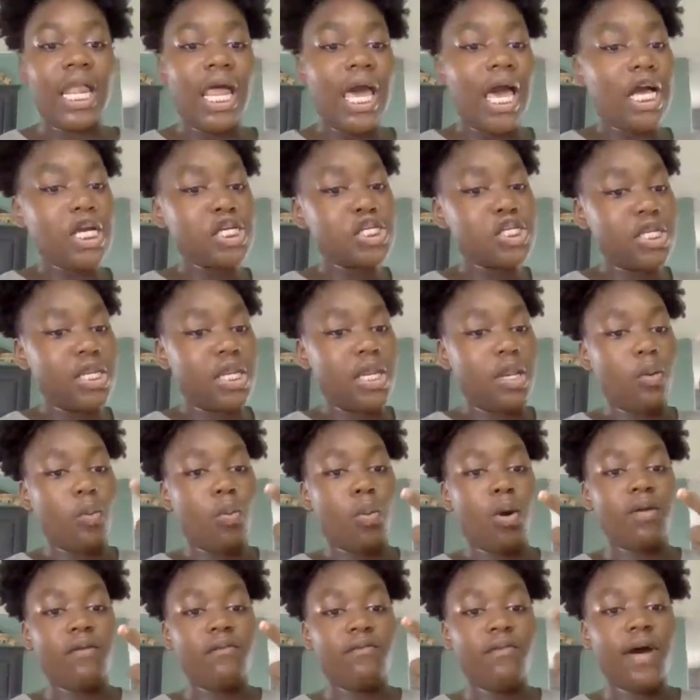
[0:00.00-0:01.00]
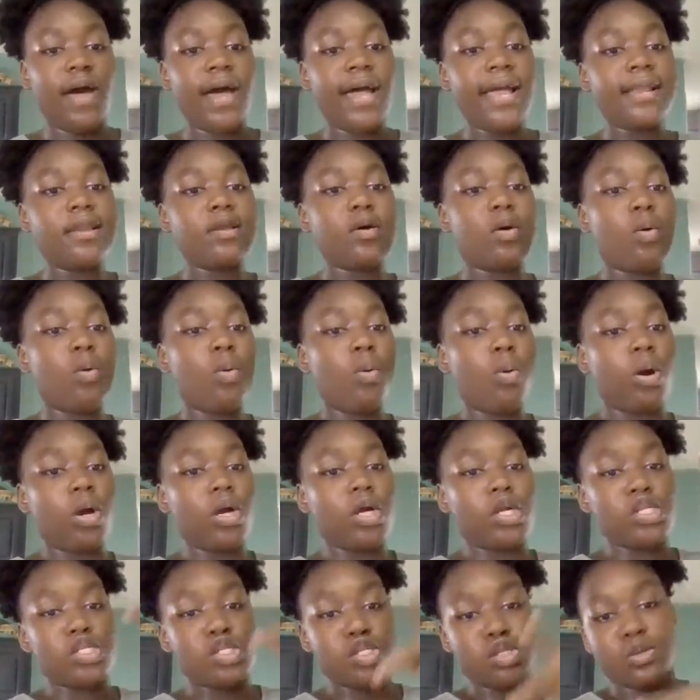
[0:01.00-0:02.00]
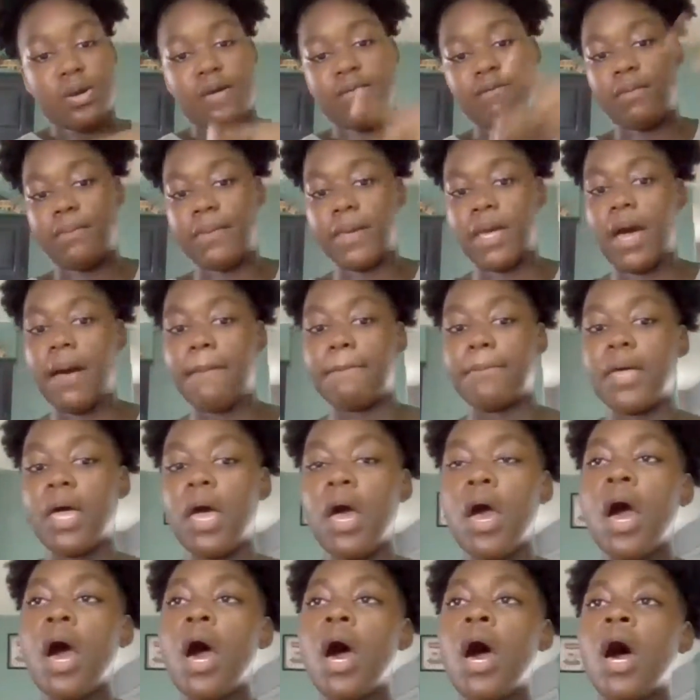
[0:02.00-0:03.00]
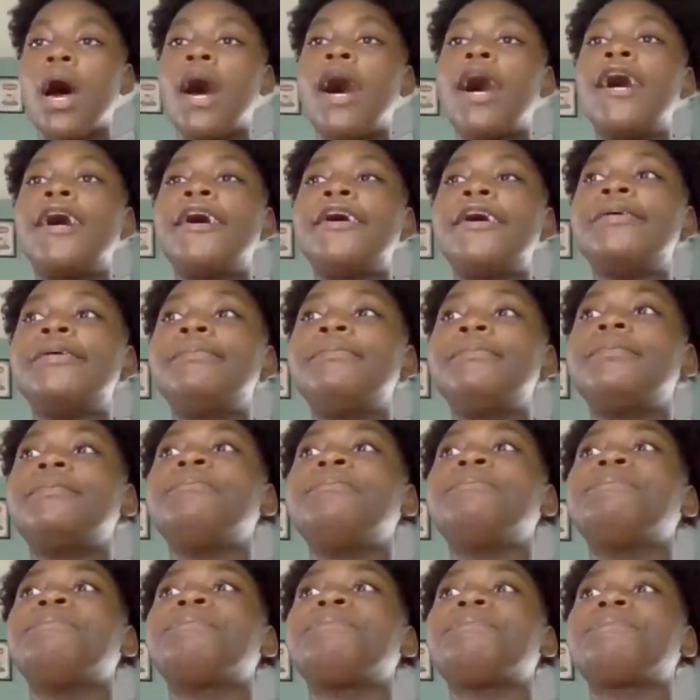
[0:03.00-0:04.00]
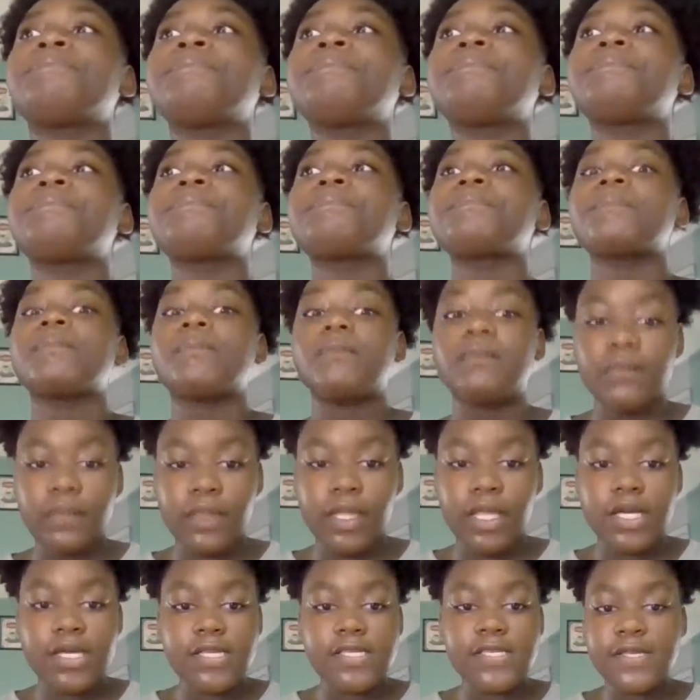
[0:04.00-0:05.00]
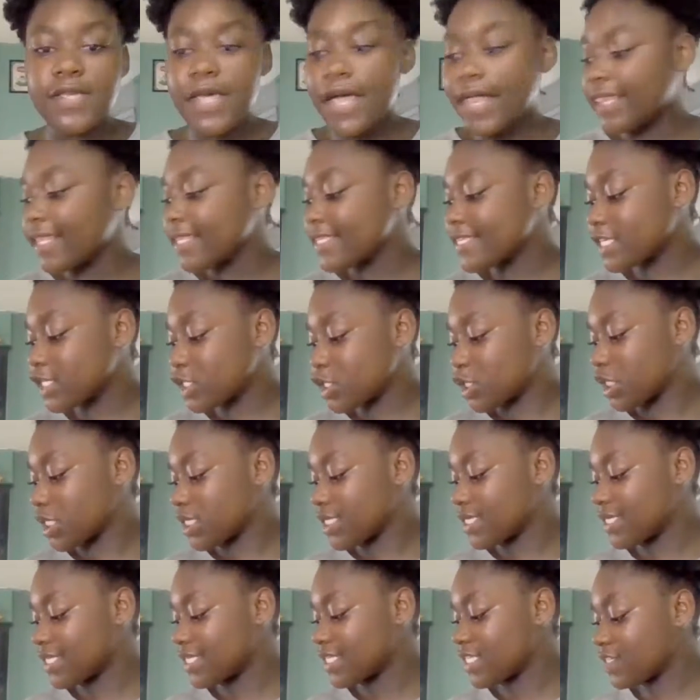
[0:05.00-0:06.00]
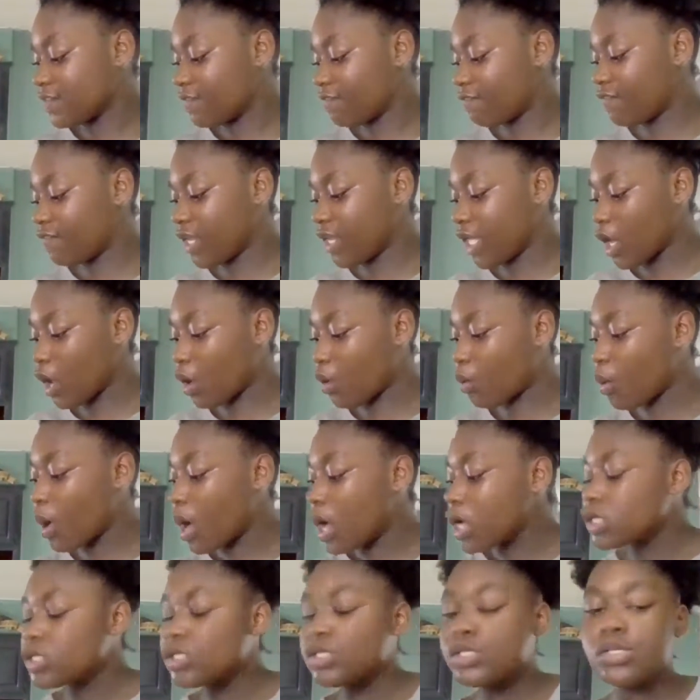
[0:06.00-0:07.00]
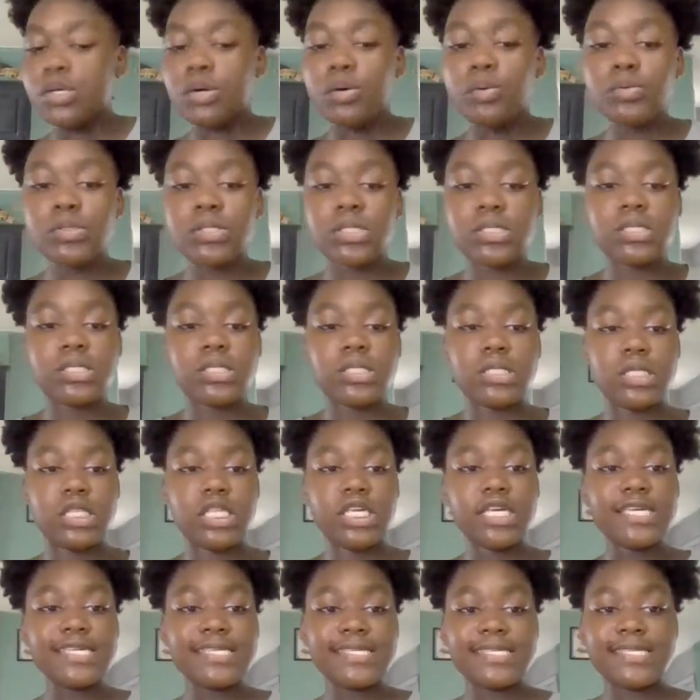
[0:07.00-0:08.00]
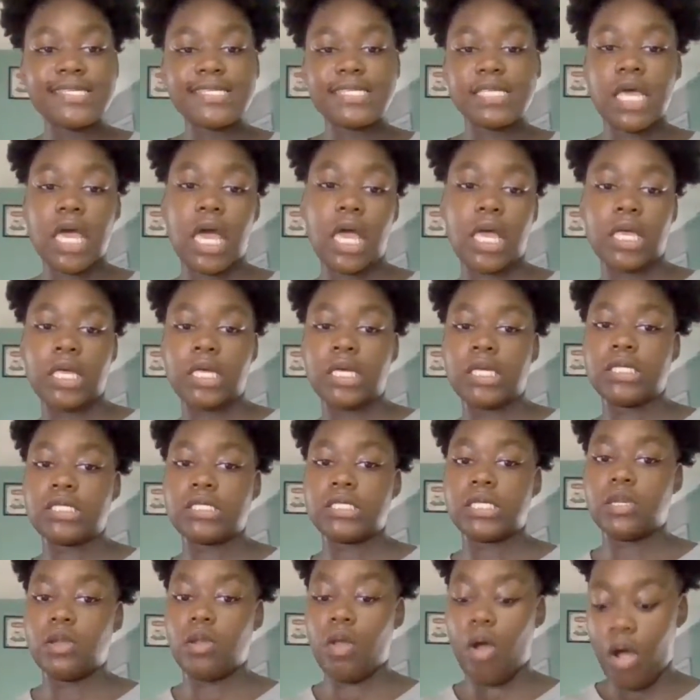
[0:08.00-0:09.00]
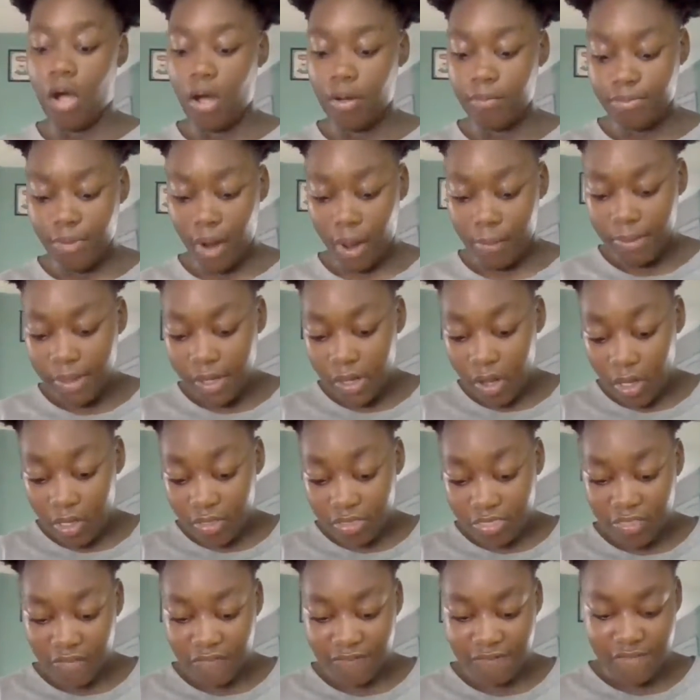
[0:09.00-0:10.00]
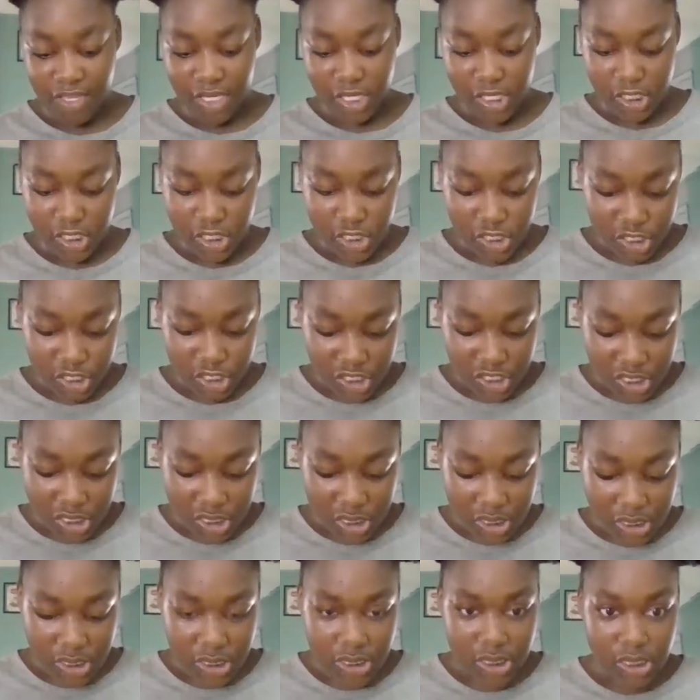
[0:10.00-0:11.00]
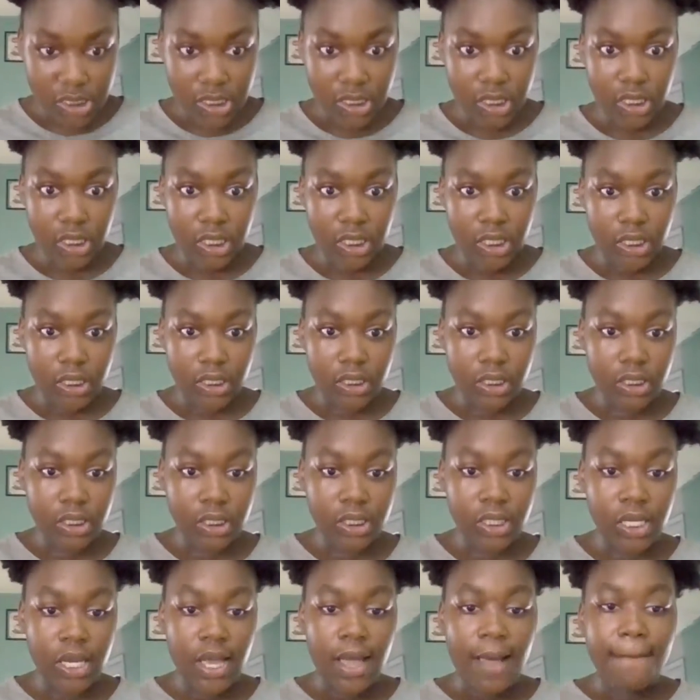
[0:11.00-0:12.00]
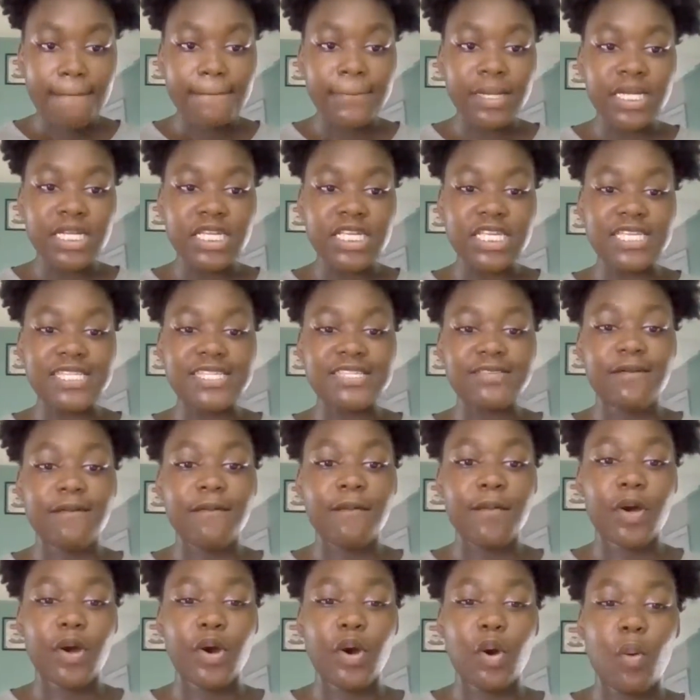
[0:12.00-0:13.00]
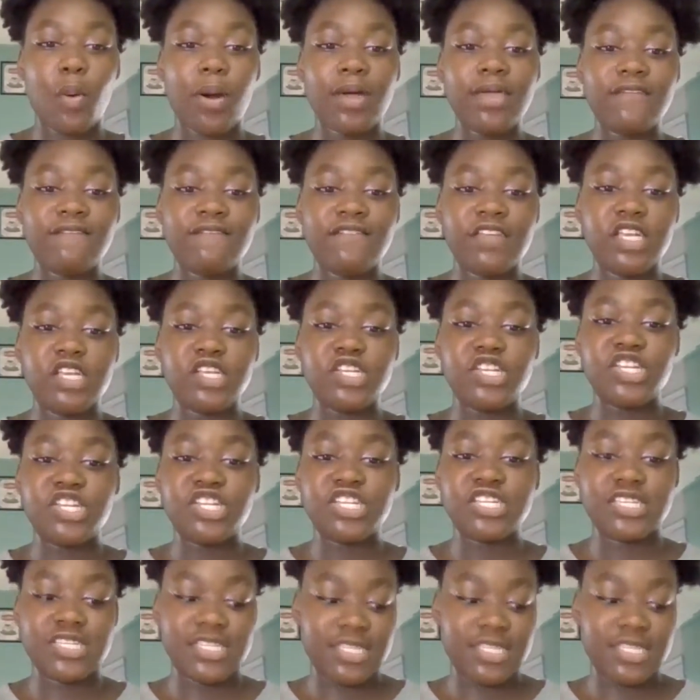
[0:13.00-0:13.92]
that I actually need one find, or it's too heavy to pick up. Um, so yeah, let's get straight into this video. So this is probably not the vintagiest thing, but it is quite vintage